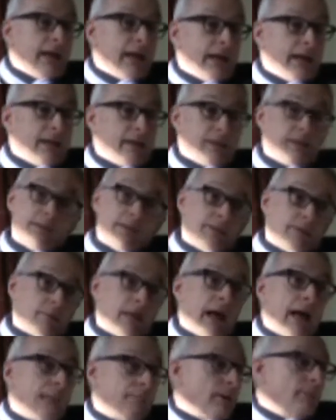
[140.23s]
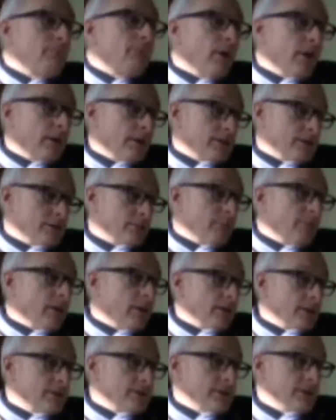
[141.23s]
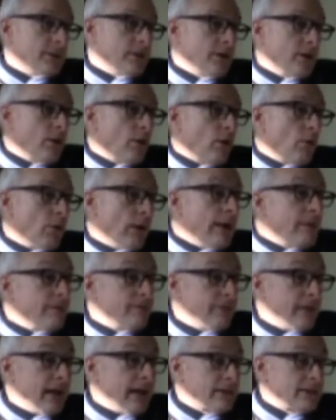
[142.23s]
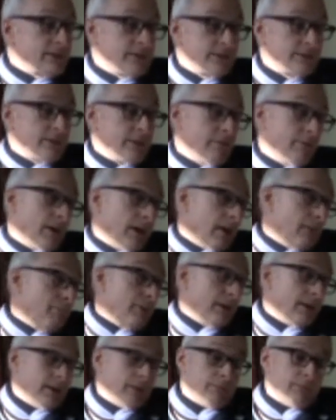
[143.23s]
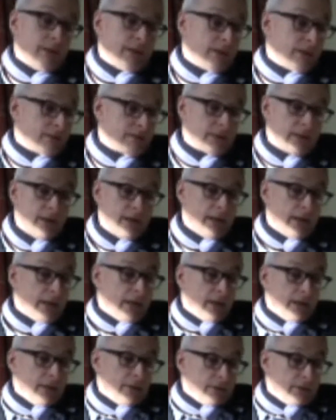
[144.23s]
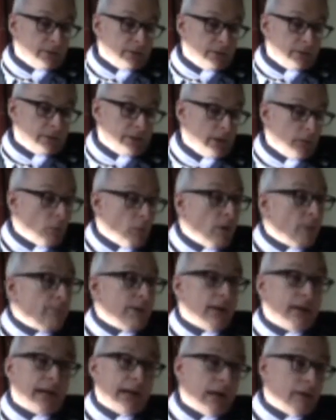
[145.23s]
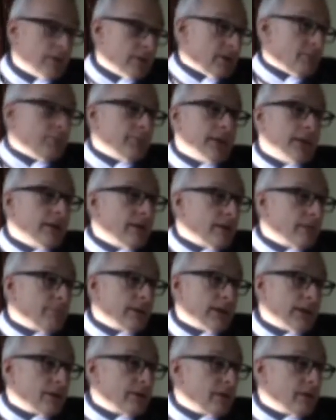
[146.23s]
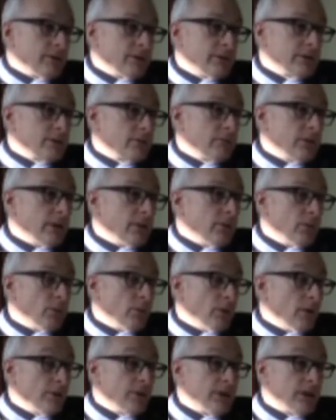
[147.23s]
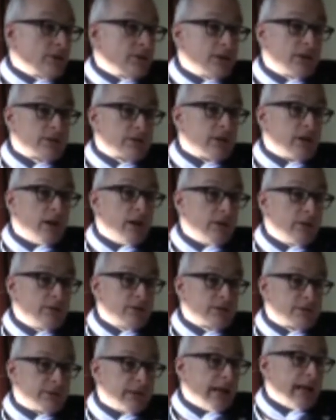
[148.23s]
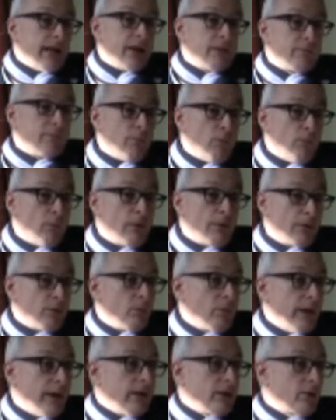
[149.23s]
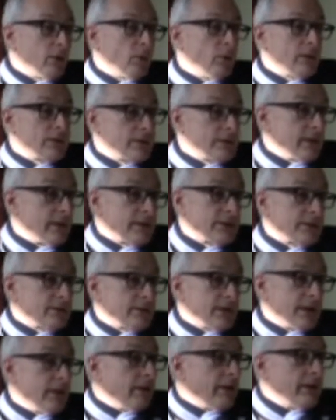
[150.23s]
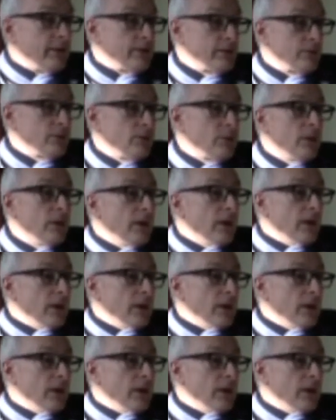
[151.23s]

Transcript: And the happy part is the part that's going to go away the fastest, in my opinion, because we're being outcompeted by countries around the world that just understand more than we do what's necessary to